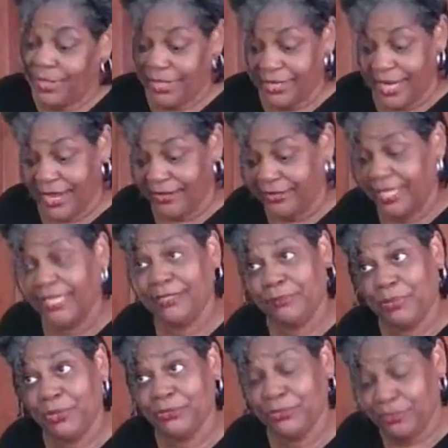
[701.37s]
Now, that's a
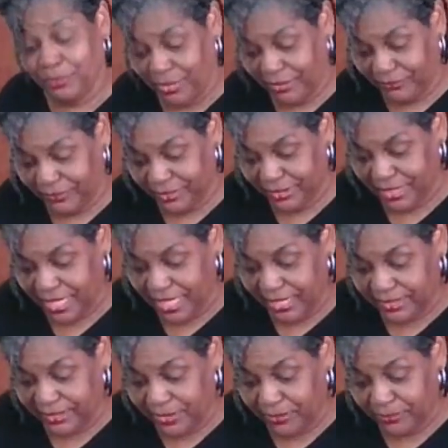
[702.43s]
personal preference.
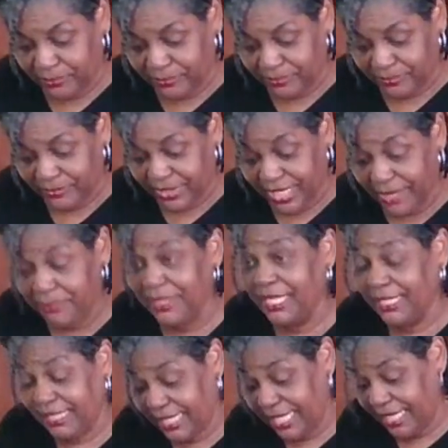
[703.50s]
So that being
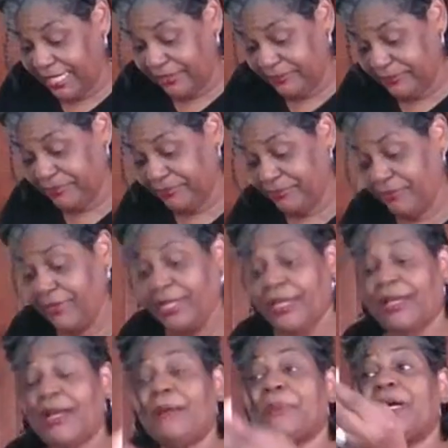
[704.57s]
said,
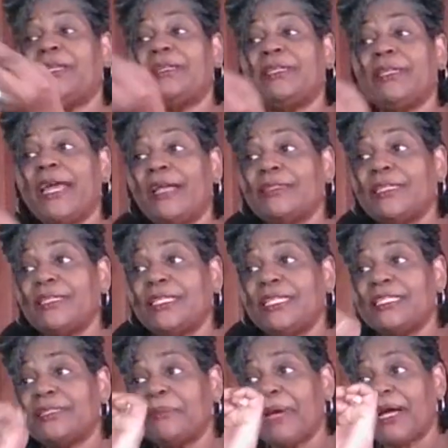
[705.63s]
I'm cutting it down to
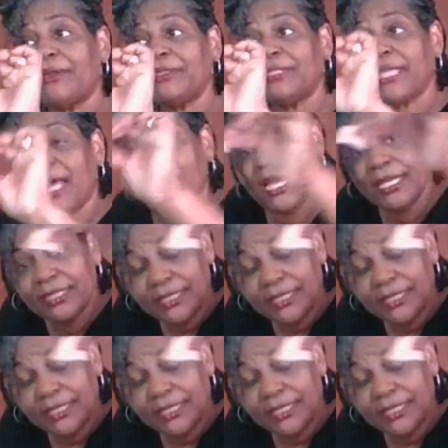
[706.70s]
this amount of size.